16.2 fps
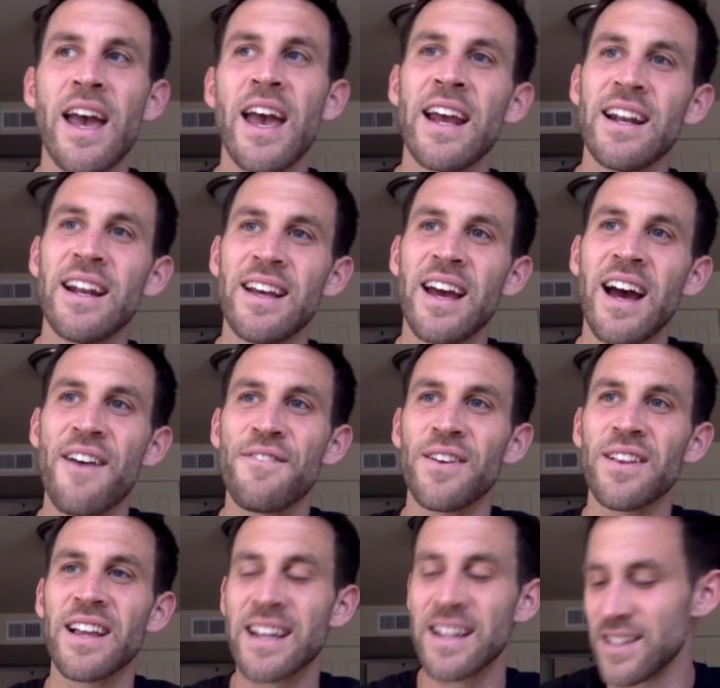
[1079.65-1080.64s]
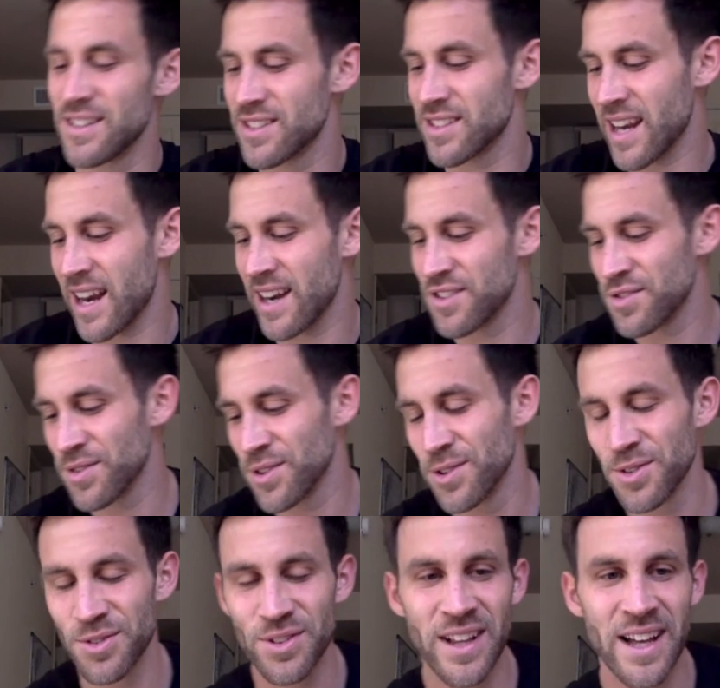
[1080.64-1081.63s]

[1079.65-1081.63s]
And I feel like it is kind of true.